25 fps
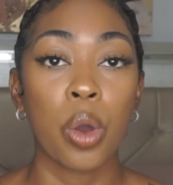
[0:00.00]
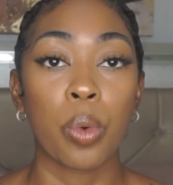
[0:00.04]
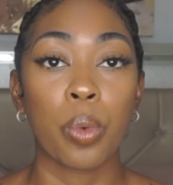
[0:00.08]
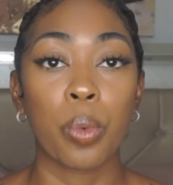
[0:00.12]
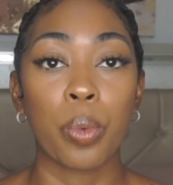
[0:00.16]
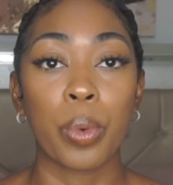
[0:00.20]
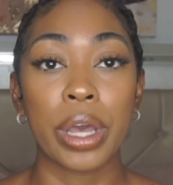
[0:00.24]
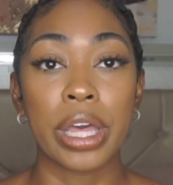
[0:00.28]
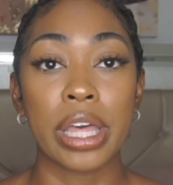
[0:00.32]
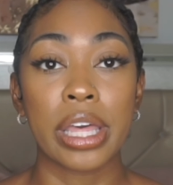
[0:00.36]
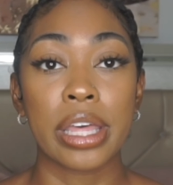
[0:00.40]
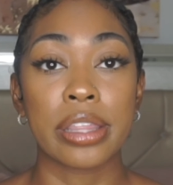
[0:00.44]

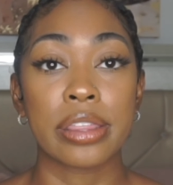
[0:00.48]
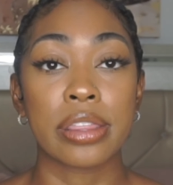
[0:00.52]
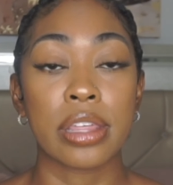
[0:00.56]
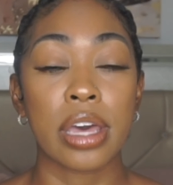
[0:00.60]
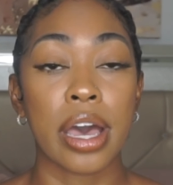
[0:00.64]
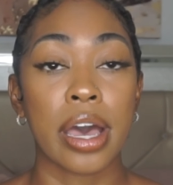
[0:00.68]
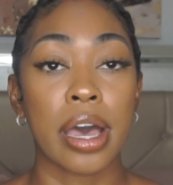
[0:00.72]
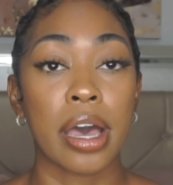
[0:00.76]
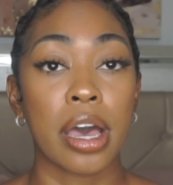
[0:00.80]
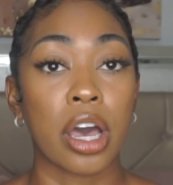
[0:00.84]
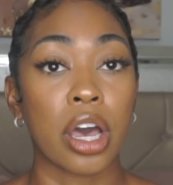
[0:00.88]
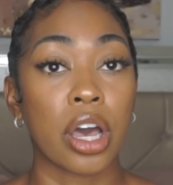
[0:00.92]
with
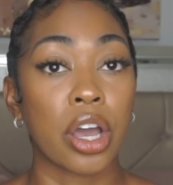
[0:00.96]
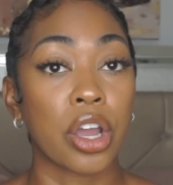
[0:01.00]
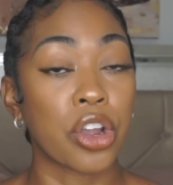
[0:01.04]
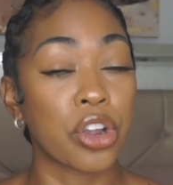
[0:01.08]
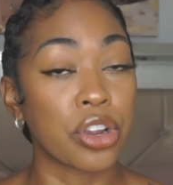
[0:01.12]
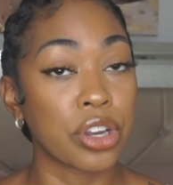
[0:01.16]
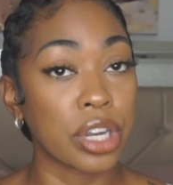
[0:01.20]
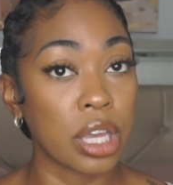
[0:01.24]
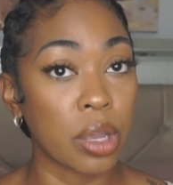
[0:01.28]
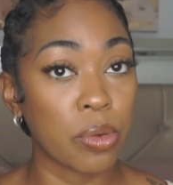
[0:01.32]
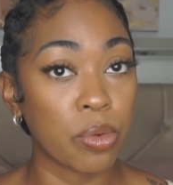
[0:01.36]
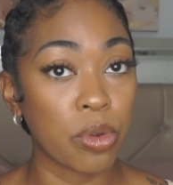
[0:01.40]

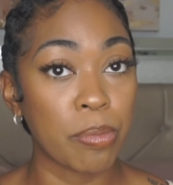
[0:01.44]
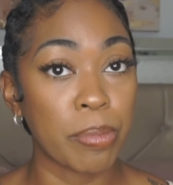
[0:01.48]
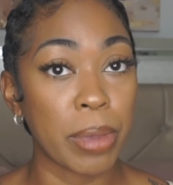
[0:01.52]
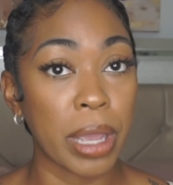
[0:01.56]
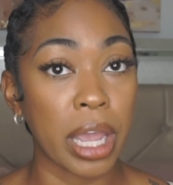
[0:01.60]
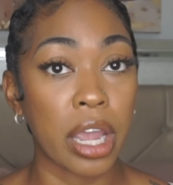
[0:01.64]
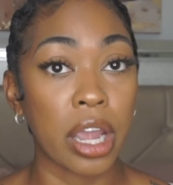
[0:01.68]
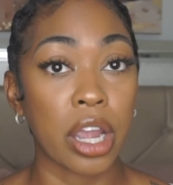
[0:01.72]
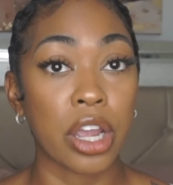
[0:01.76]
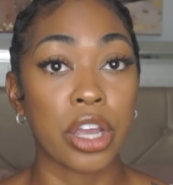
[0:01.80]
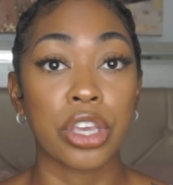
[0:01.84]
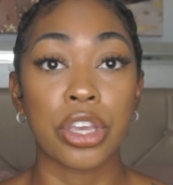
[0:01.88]
hernia
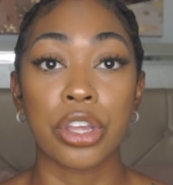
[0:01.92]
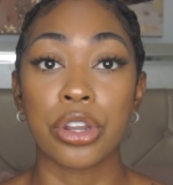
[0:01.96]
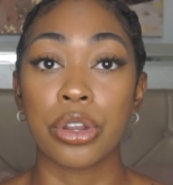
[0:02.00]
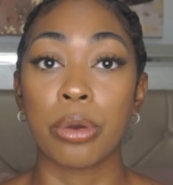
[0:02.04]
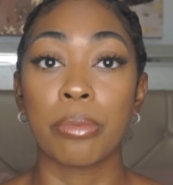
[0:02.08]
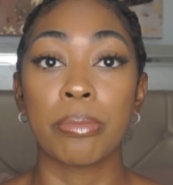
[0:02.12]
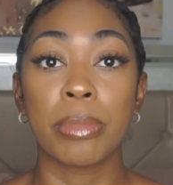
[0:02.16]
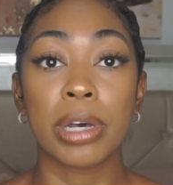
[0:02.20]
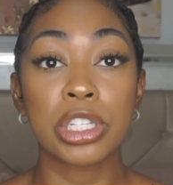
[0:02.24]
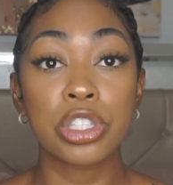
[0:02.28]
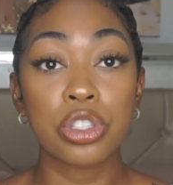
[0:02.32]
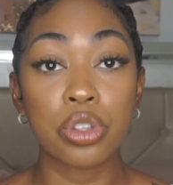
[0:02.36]
repair, you
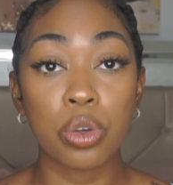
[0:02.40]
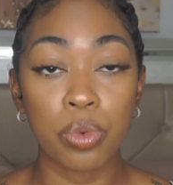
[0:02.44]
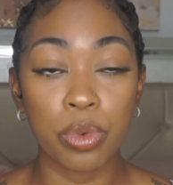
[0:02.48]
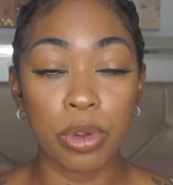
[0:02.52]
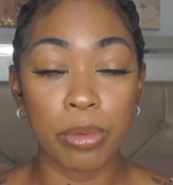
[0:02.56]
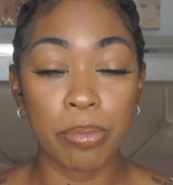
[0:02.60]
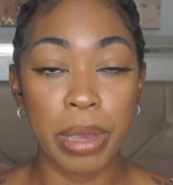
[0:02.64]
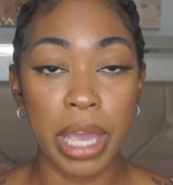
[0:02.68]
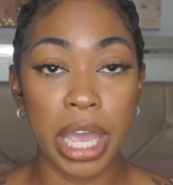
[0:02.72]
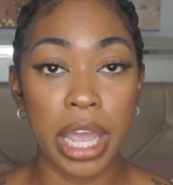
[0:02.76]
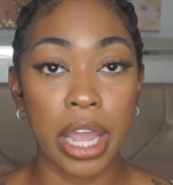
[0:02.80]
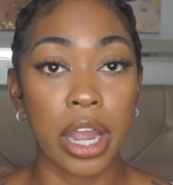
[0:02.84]
know, muscle
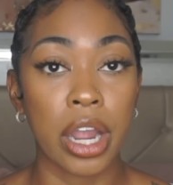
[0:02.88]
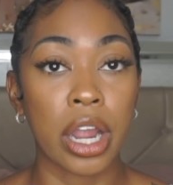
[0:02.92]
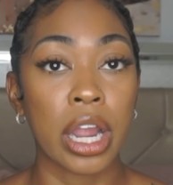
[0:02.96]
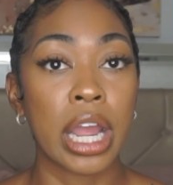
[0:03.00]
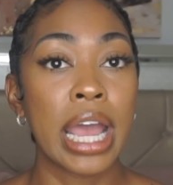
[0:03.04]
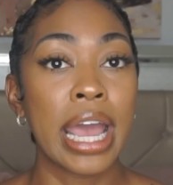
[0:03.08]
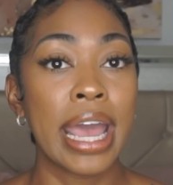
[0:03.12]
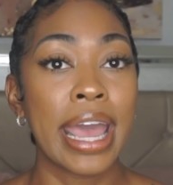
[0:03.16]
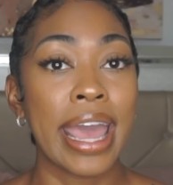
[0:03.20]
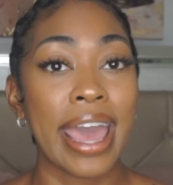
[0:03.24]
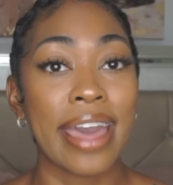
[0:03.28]
repair,